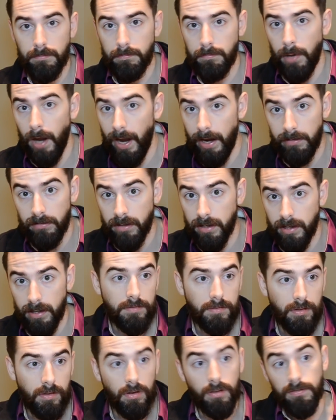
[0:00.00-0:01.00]

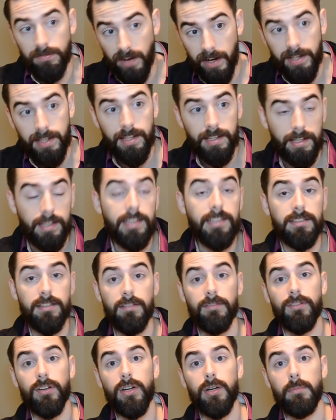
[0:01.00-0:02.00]
pirating, or Viking is
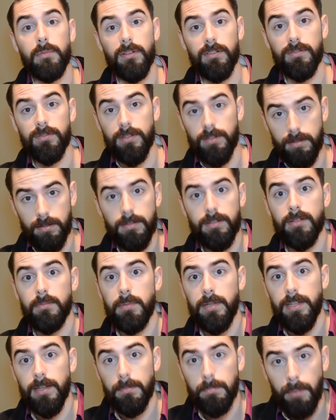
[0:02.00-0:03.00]
the verb of to
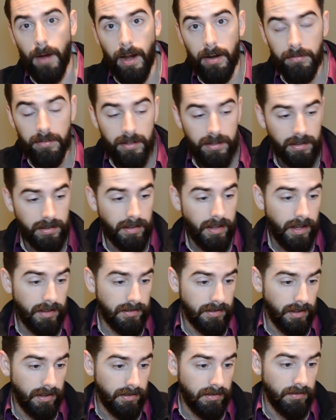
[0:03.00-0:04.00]
be a pirate in that
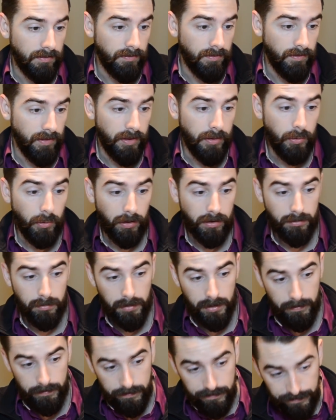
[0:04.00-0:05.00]
sense of the
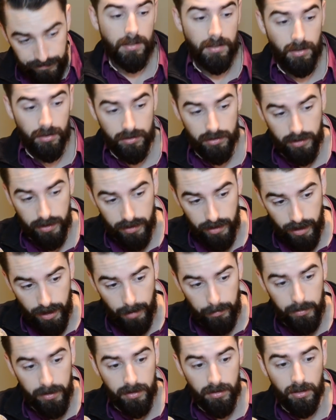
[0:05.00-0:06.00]
Norsemen. You also had that
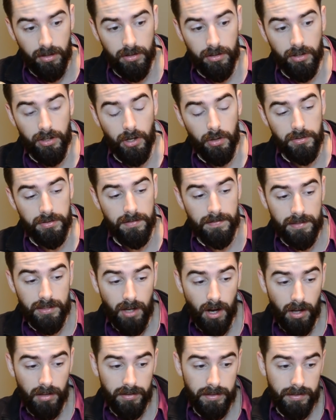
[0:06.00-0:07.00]
happening along the coast of
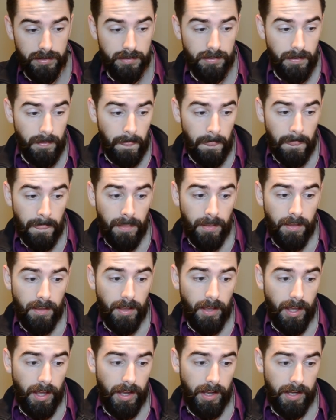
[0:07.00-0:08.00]
Scotland.
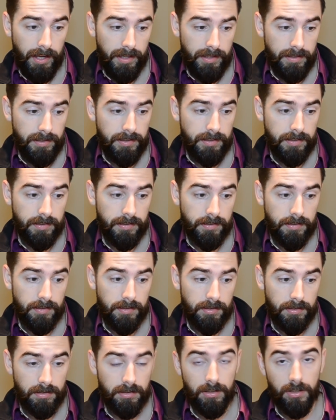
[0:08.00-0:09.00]
And
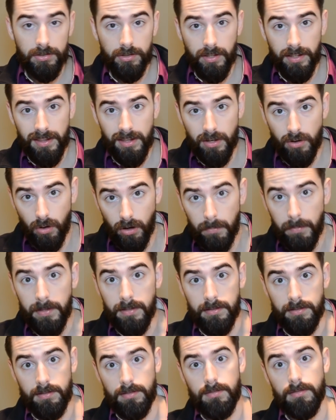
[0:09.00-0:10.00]
you also had the
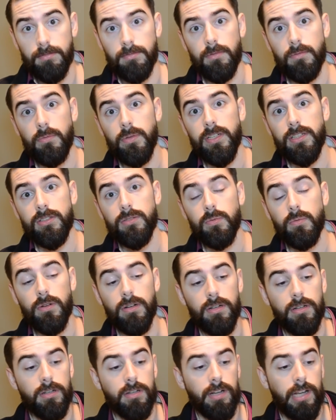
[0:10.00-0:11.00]
Normans, which
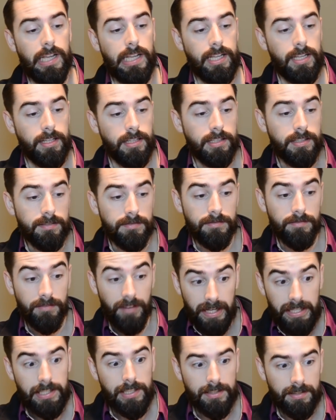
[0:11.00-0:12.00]
were a
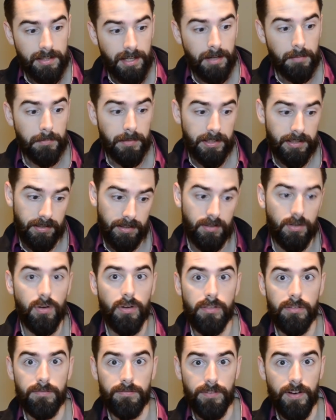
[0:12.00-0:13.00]
Viking settlement in
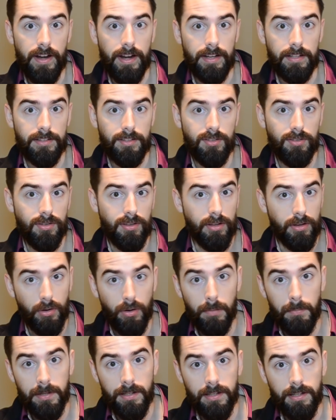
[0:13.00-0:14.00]
northern France, the
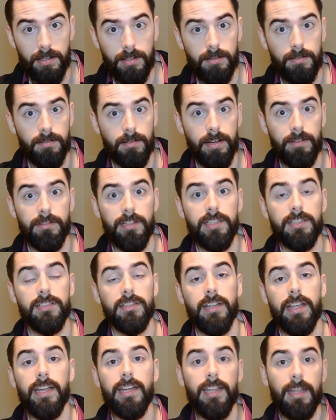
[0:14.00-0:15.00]
Normandy
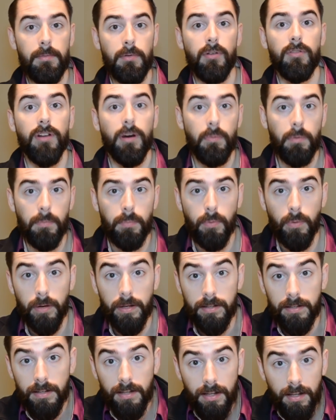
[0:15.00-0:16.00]
region. They came over at one
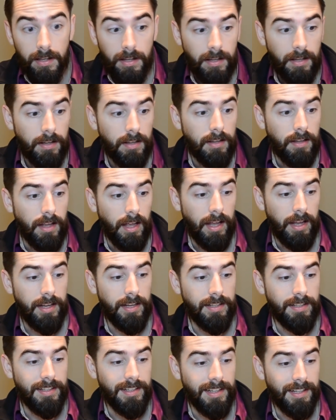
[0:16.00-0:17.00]
point
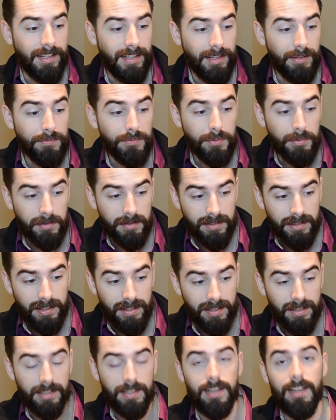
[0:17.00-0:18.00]
and influenced
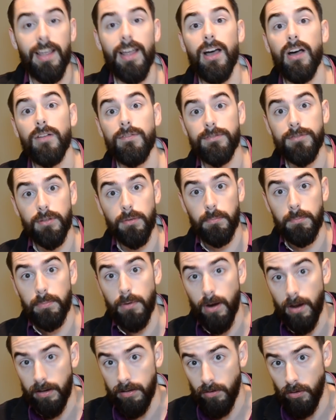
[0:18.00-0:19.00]
England. And they also
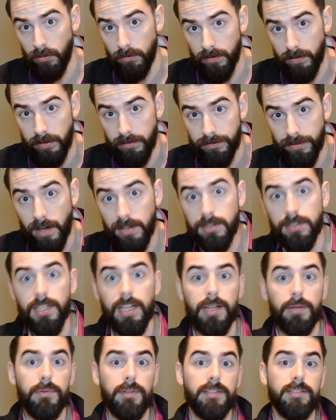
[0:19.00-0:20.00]
brought over the French
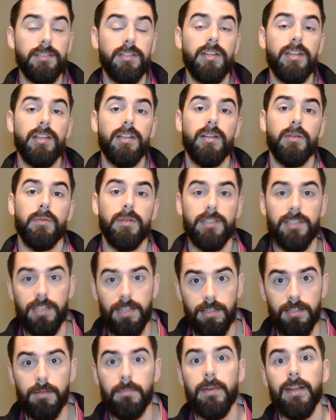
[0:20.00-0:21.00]
language, which
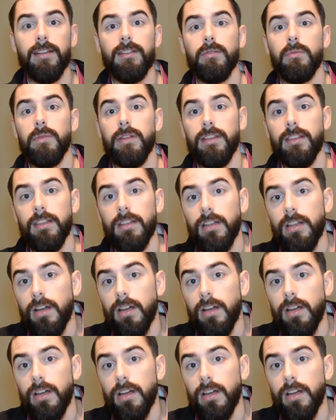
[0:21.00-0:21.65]
intermixed with